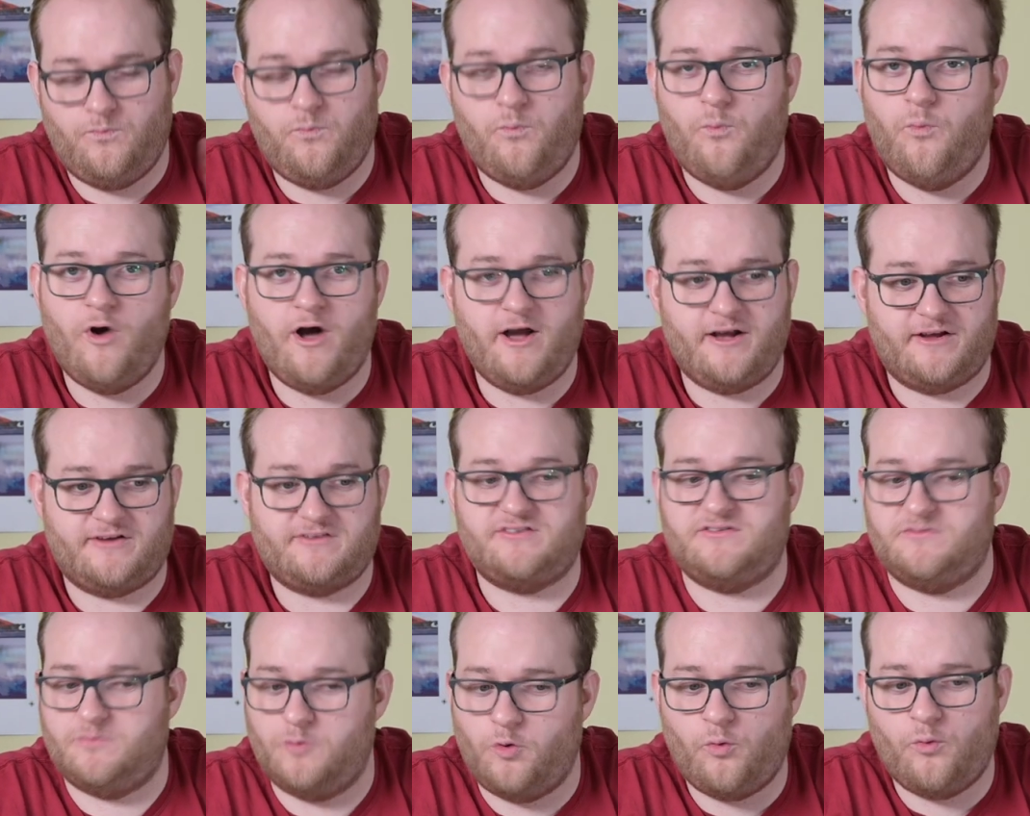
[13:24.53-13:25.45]

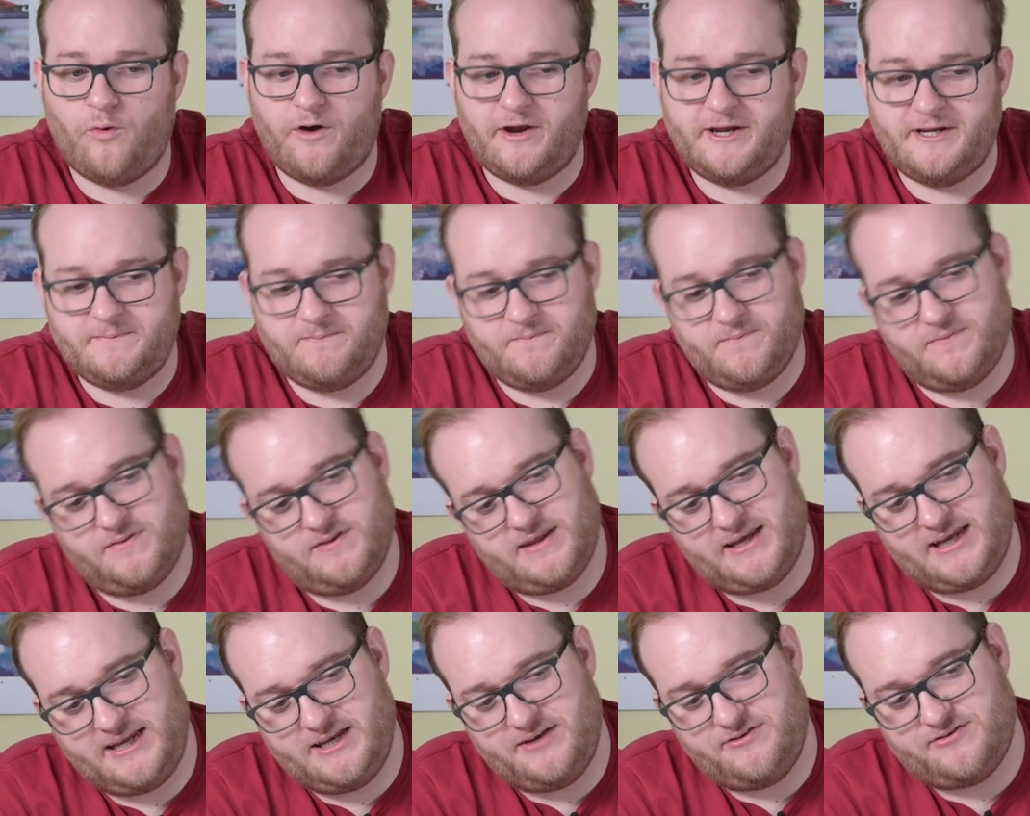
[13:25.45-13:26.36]
Works all right.
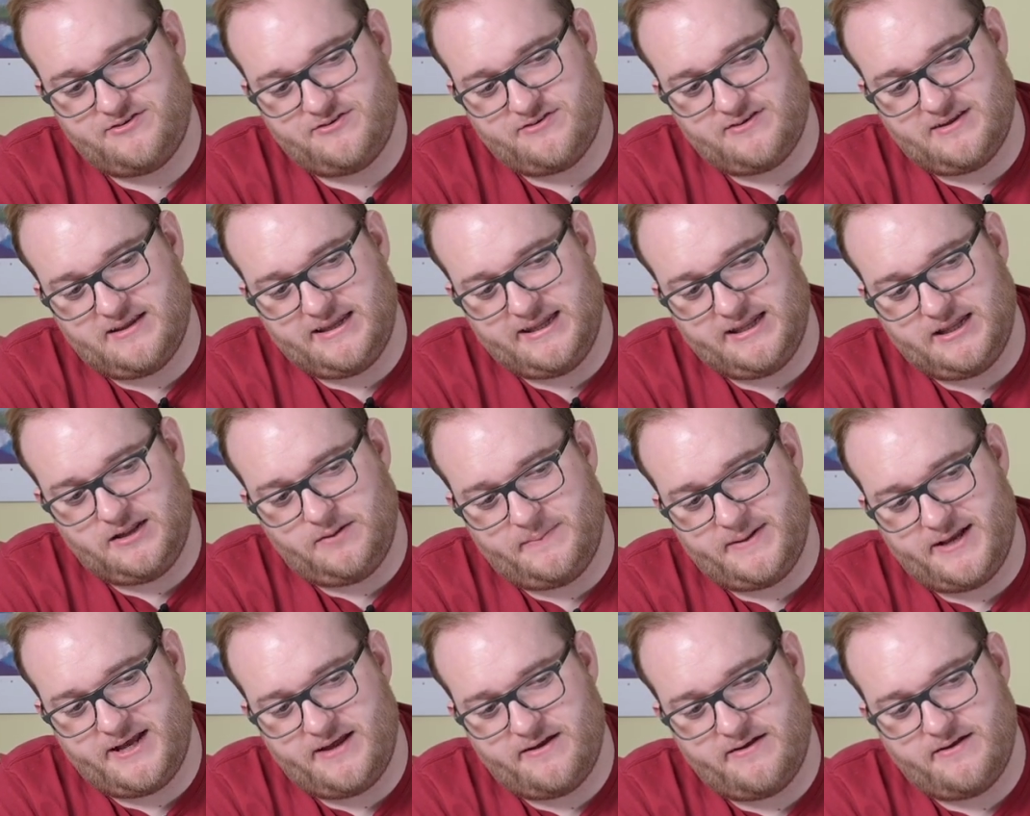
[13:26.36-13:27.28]
The hinge is a little
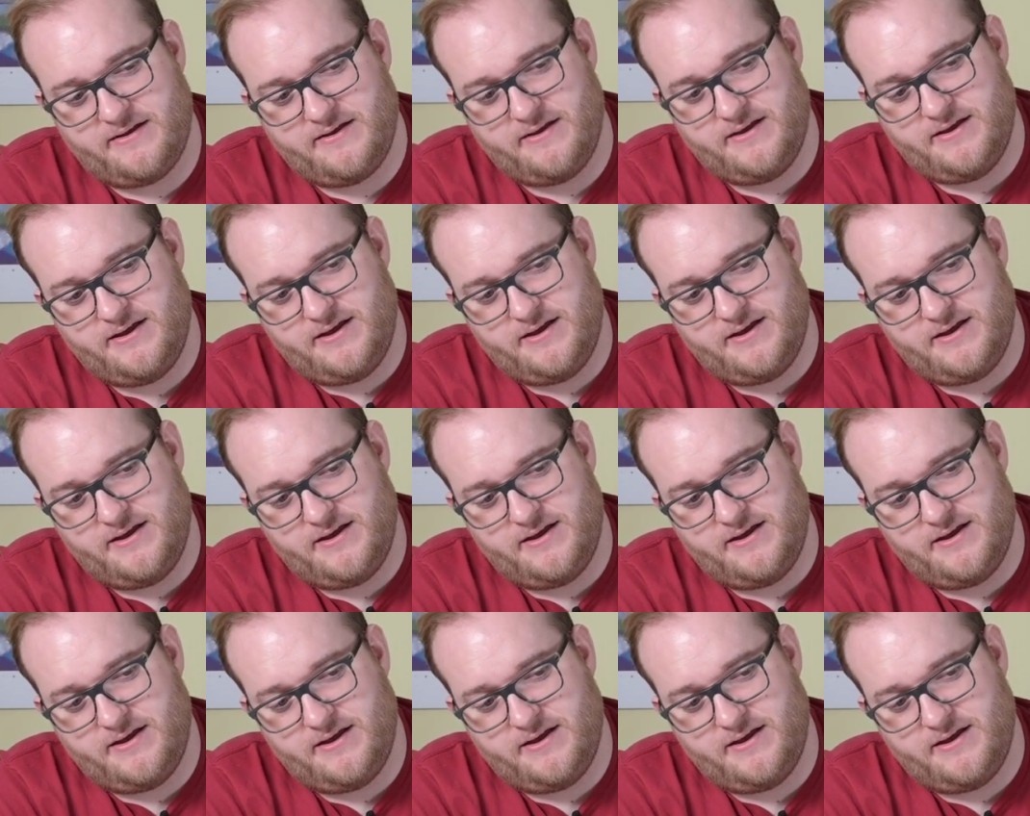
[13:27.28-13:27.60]
bit